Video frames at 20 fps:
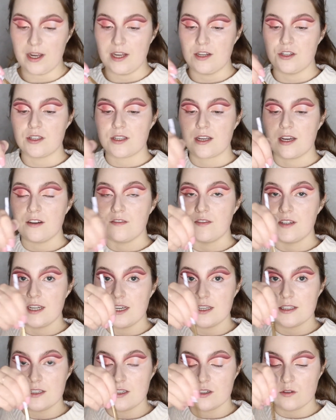I just kind of
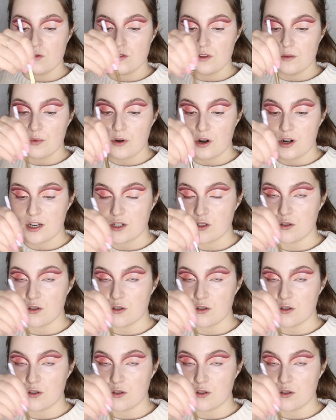dust all the product